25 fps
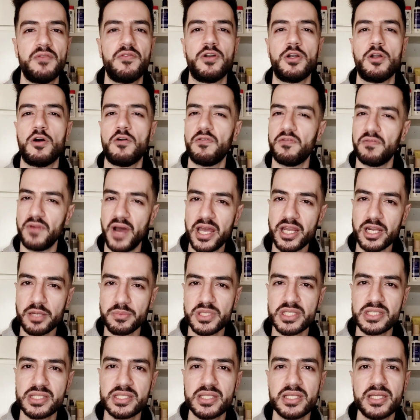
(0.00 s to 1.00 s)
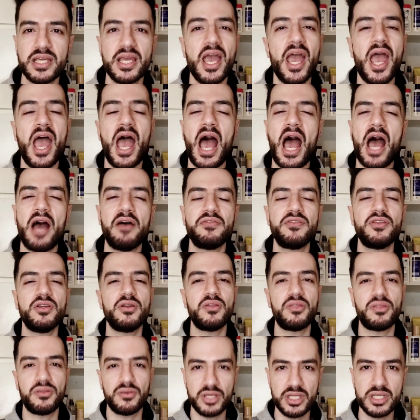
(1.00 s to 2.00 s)
level of vitamin C after
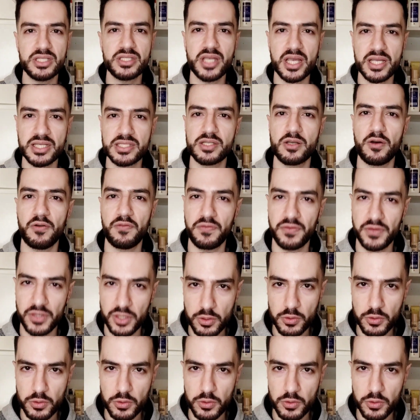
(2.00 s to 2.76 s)
3 days of